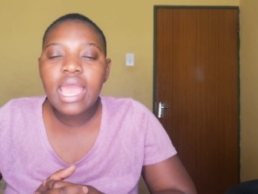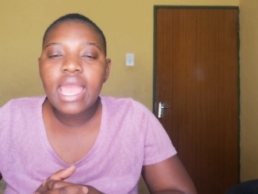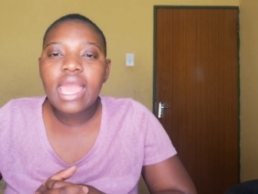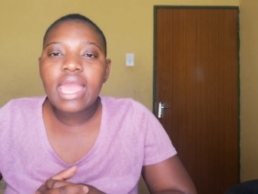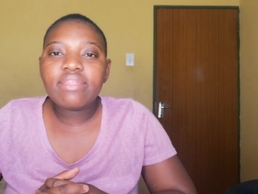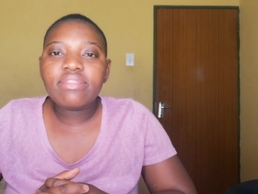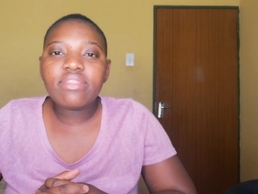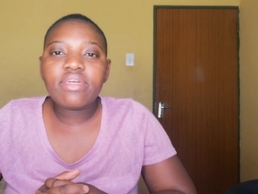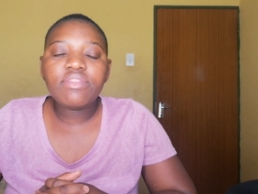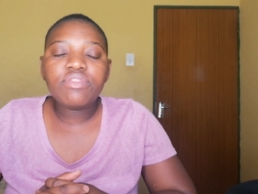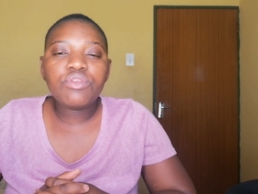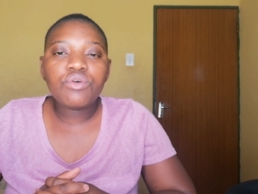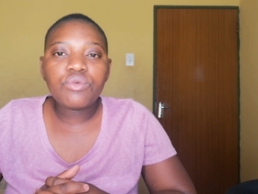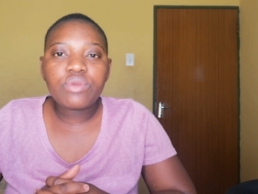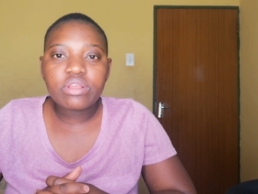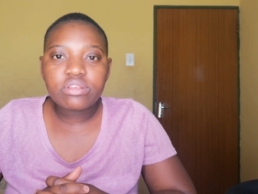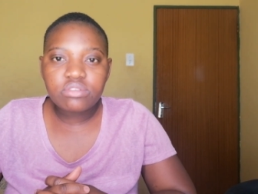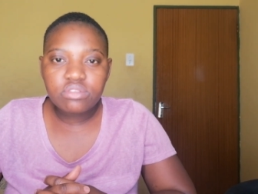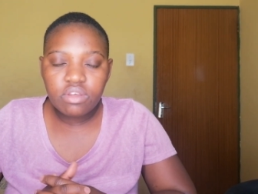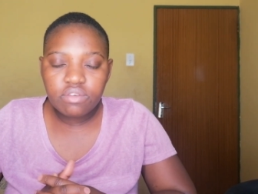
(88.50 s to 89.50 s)
and then the
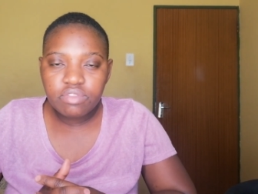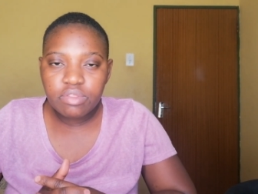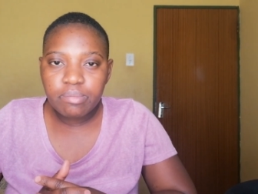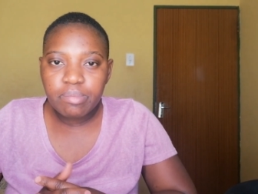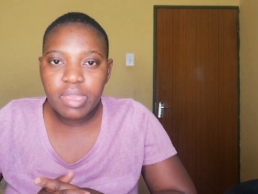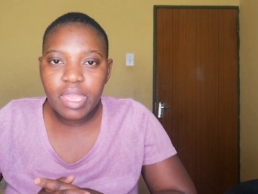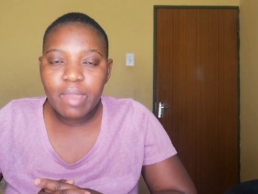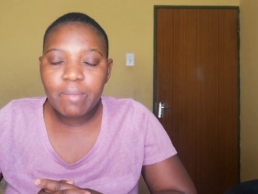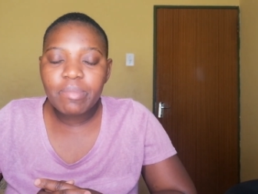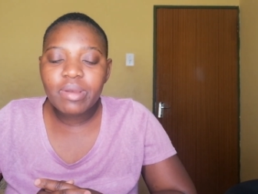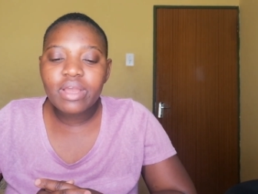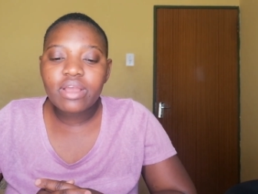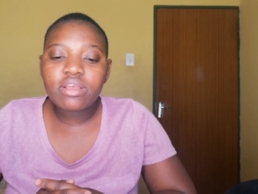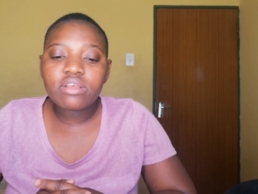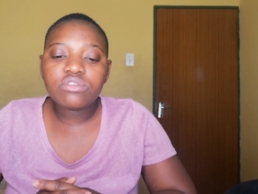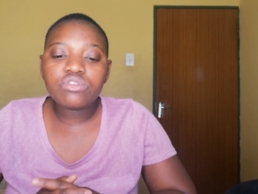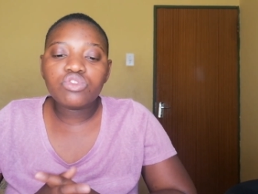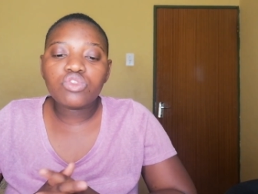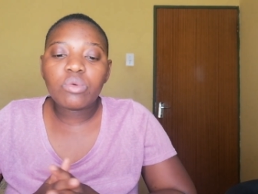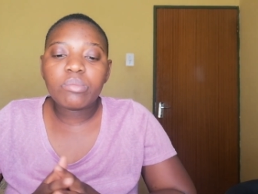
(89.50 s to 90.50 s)
rest of the paper
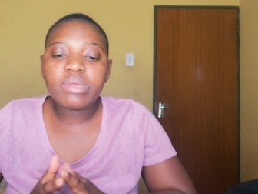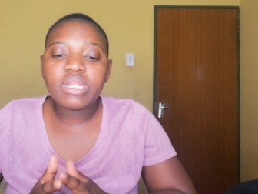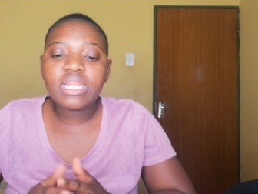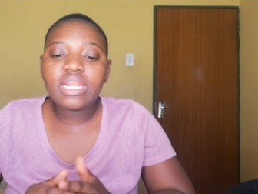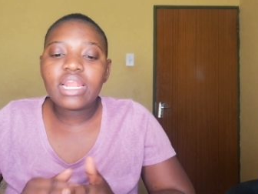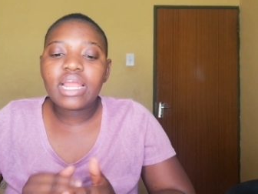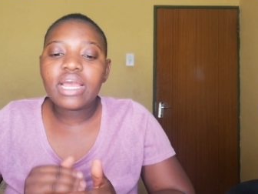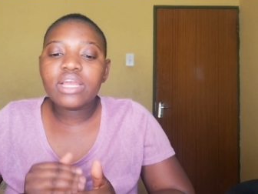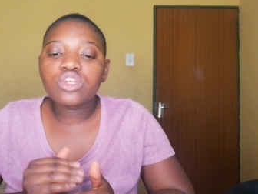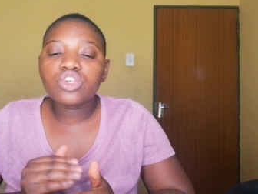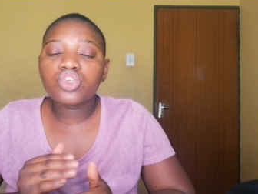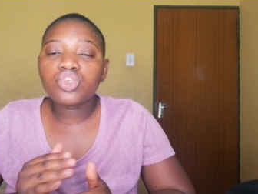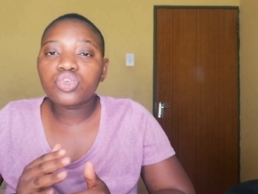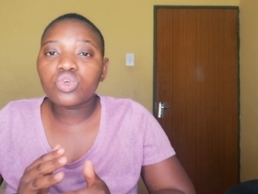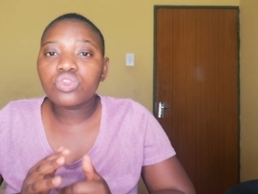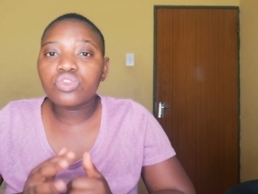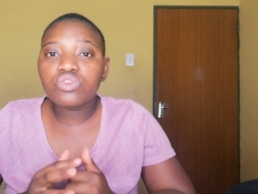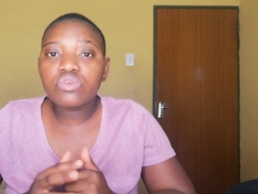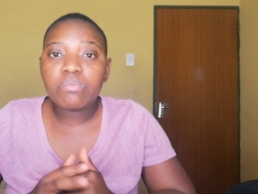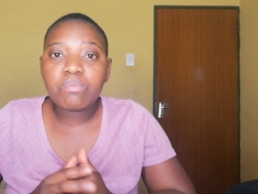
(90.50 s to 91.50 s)
is normally like
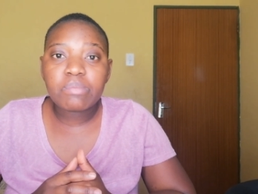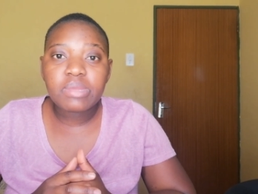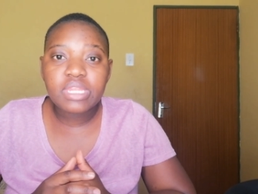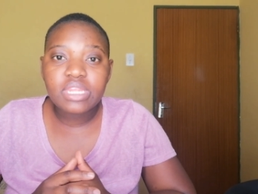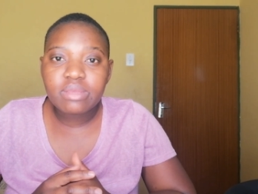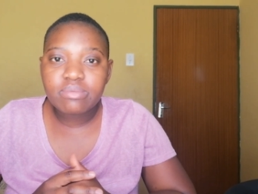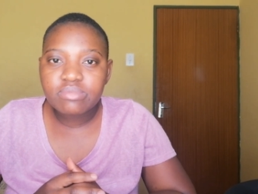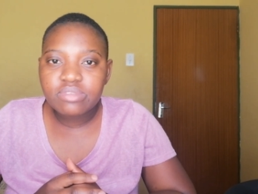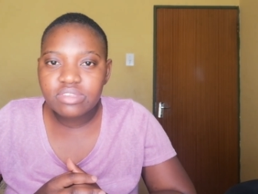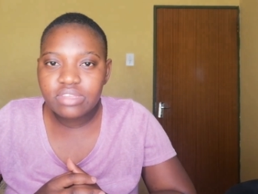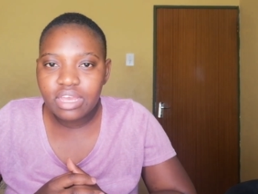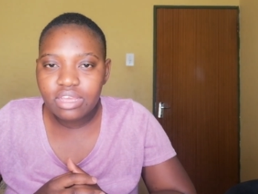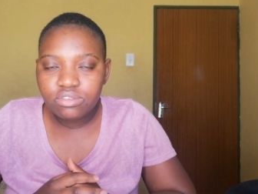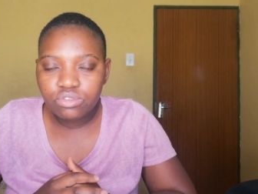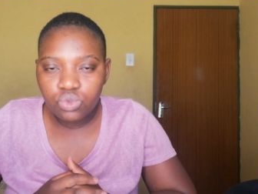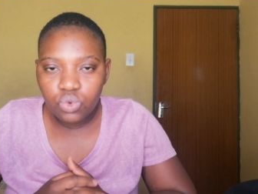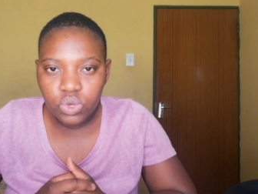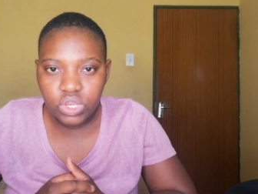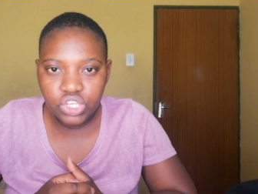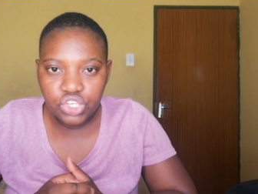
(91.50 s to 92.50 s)
short to medium
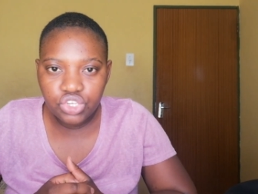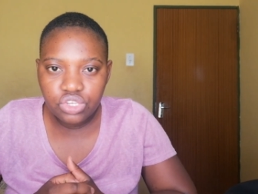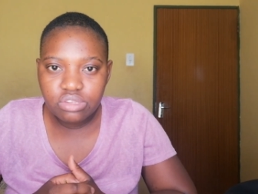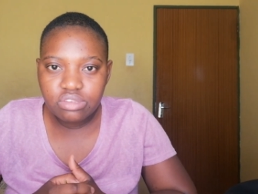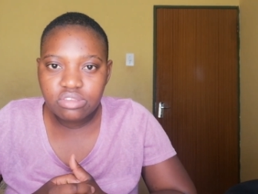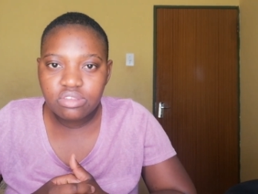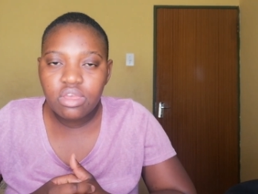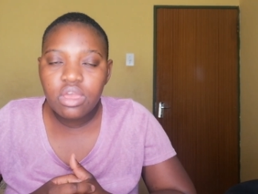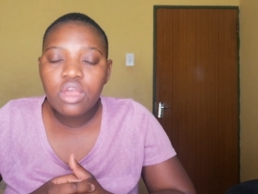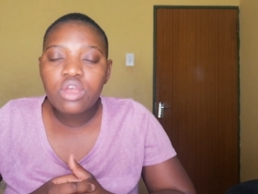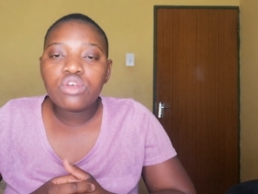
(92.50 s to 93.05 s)
sized questions.